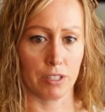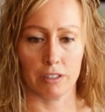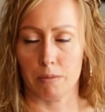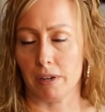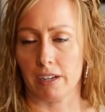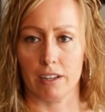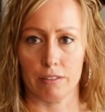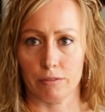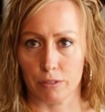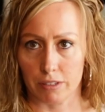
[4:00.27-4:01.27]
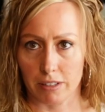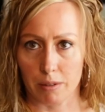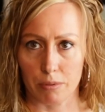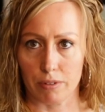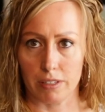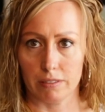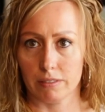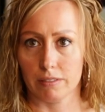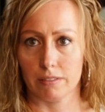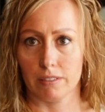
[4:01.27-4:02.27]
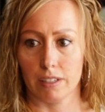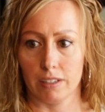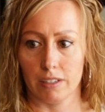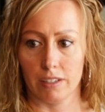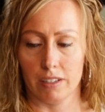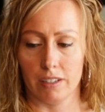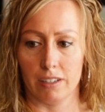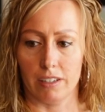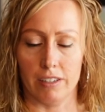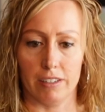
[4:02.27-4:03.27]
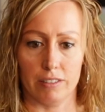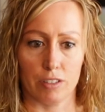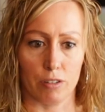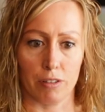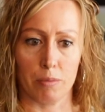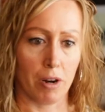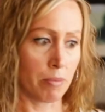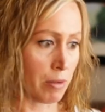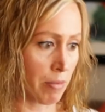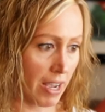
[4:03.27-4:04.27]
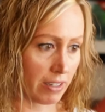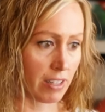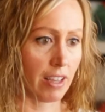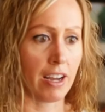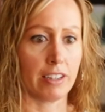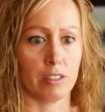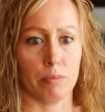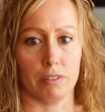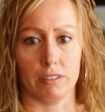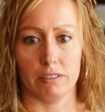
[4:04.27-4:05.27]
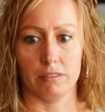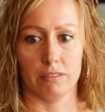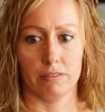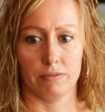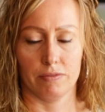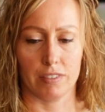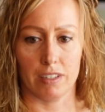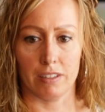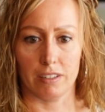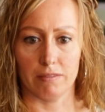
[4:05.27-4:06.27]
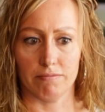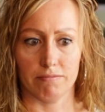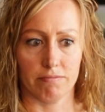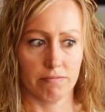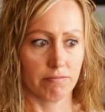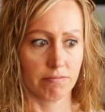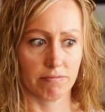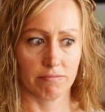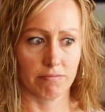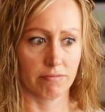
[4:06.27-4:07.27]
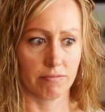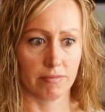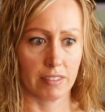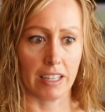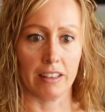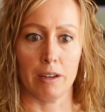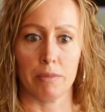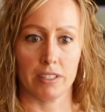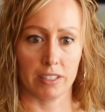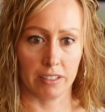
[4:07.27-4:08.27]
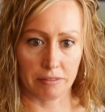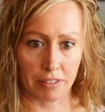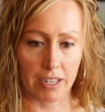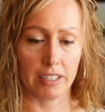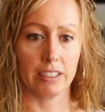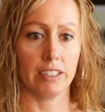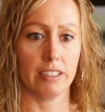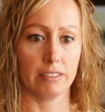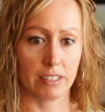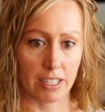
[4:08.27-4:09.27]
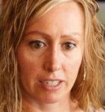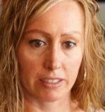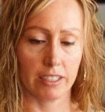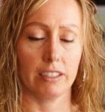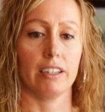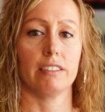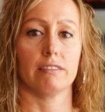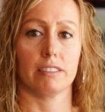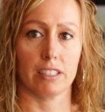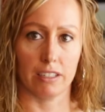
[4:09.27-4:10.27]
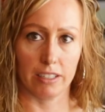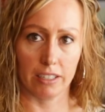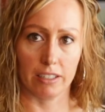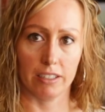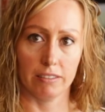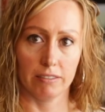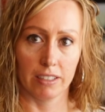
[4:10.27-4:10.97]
was already back on the floor at that point. And so they brought me back to the hospital. Um, they let me sit Friday night, Saturday night, Sunday night